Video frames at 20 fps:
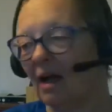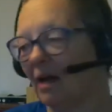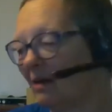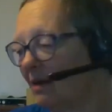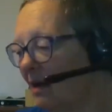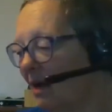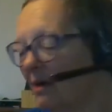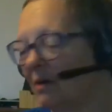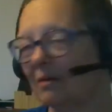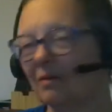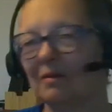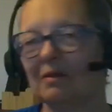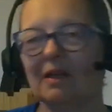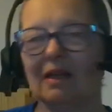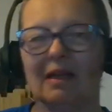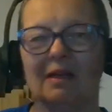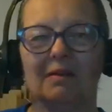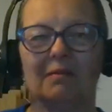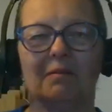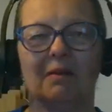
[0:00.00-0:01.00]
I, uh, I, uh,
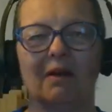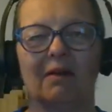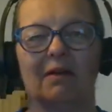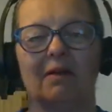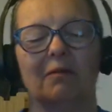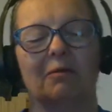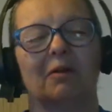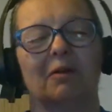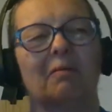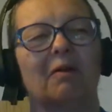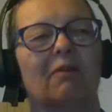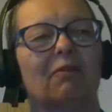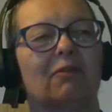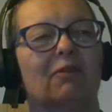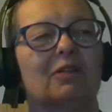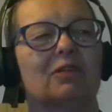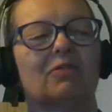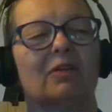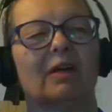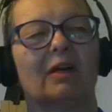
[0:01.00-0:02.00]
my one of my
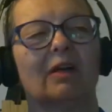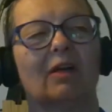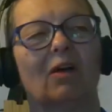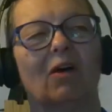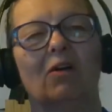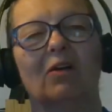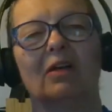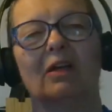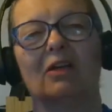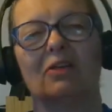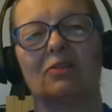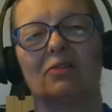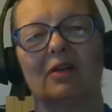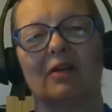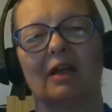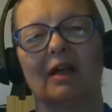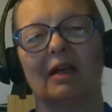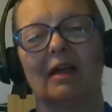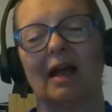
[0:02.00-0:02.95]
friends tried to call yesterday,